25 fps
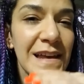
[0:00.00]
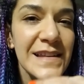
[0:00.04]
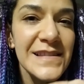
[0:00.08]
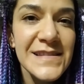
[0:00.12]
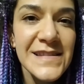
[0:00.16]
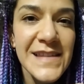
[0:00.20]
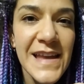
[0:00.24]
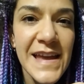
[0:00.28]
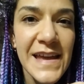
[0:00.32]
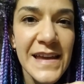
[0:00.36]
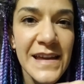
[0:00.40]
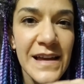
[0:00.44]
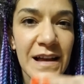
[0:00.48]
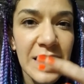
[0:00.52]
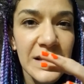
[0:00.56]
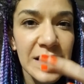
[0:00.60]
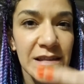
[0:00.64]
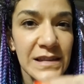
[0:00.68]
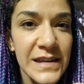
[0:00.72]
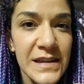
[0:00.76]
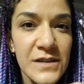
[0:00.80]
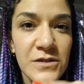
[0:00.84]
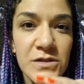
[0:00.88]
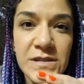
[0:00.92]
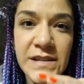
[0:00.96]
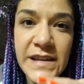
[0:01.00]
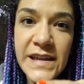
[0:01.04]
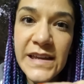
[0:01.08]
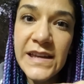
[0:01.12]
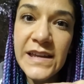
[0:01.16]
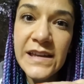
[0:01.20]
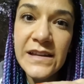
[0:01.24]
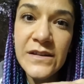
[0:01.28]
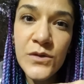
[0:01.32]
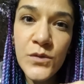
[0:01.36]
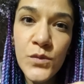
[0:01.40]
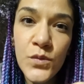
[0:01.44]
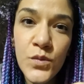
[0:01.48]
say a little
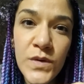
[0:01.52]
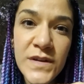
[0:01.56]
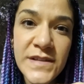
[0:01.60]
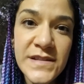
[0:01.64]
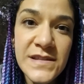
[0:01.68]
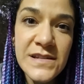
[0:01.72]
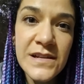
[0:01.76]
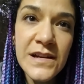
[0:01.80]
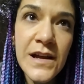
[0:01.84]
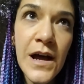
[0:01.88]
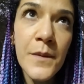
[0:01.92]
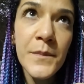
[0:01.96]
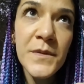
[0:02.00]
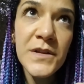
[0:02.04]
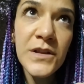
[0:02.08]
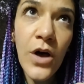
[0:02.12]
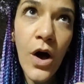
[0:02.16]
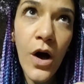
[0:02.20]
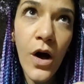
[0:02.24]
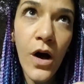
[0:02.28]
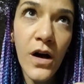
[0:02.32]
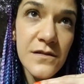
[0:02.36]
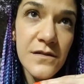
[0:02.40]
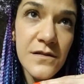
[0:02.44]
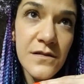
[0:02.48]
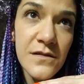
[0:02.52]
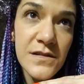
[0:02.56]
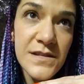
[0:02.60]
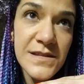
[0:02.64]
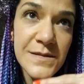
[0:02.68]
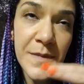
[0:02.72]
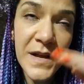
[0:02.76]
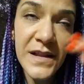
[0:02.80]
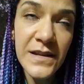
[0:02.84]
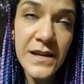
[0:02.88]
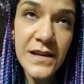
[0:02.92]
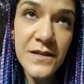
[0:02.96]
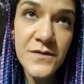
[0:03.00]
kid was to come along
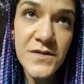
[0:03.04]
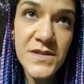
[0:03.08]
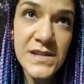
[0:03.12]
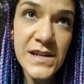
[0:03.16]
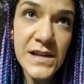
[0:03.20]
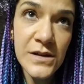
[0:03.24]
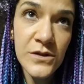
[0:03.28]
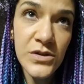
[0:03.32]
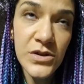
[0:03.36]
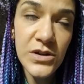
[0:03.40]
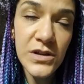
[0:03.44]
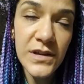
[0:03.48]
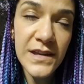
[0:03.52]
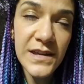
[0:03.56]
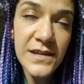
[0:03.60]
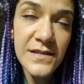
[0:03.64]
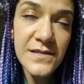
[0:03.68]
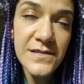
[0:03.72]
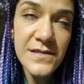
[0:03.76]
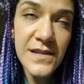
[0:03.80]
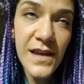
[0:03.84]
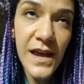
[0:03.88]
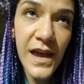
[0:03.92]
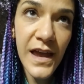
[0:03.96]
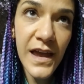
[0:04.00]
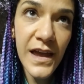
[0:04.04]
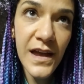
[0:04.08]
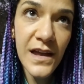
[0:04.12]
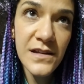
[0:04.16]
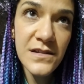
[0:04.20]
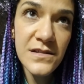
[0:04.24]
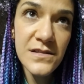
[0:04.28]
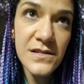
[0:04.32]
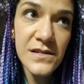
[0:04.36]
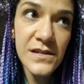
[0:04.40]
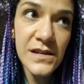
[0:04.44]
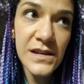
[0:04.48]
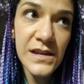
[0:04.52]
smelling of stale cookies,
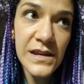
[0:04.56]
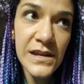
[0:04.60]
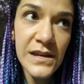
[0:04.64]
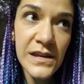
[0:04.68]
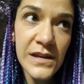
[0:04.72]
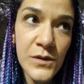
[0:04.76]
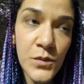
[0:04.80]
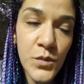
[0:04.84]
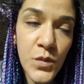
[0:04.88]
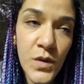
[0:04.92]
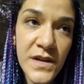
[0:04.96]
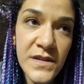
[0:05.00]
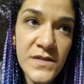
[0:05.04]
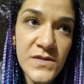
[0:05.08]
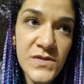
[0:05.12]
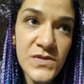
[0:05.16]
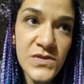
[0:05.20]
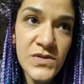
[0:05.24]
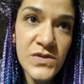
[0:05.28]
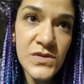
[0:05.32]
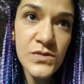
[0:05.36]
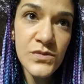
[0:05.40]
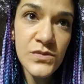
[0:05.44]
and he was to